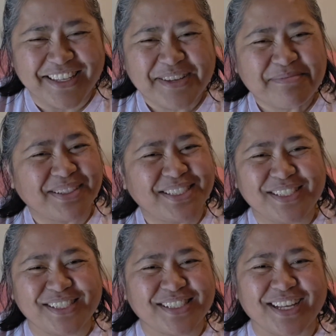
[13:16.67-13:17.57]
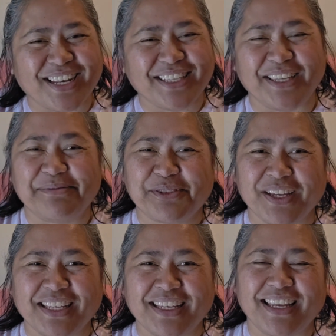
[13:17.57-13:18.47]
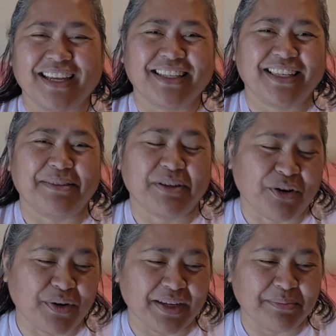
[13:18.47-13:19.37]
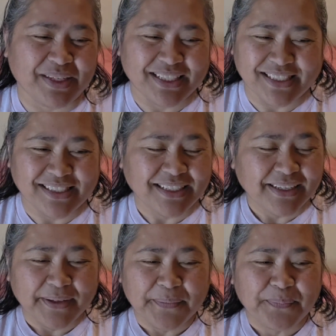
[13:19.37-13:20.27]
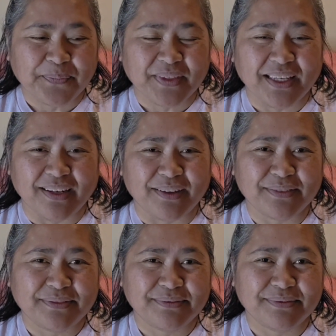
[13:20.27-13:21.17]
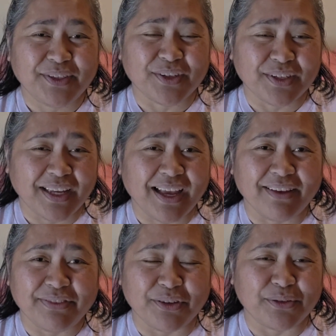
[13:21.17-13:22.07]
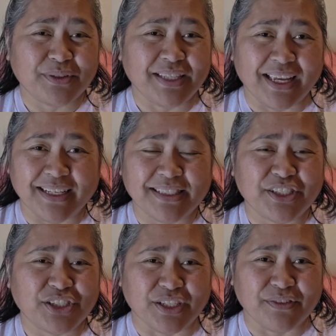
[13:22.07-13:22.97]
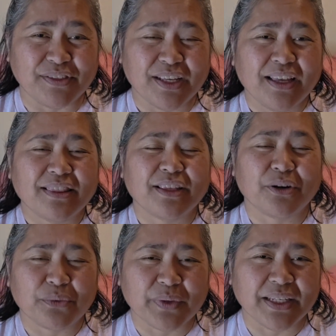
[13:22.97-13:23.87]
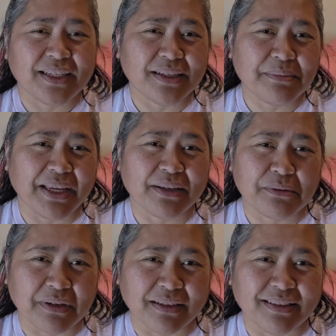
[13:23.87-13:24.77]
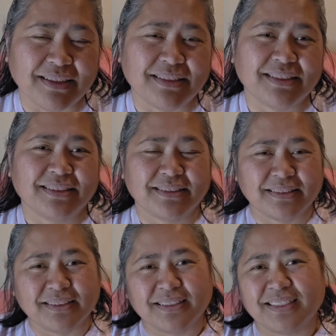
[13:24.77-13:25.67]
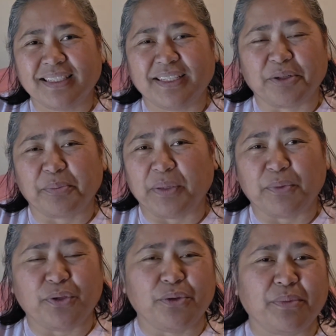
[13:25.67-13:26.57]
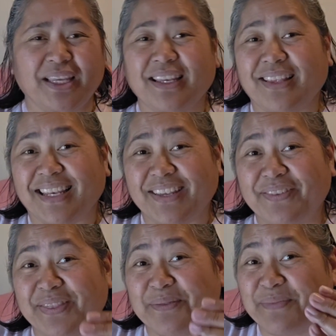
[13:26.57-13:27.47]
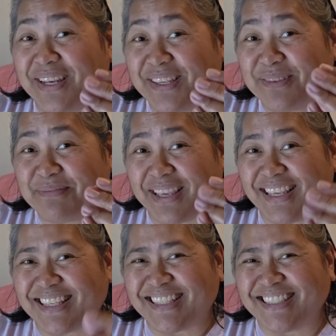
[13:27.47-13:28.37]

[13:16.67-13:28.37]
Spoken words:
But you just got to keep trekking and keep going because, you're going to have those days and shifts that are really going to make it worth it. People you meet and even the money you make.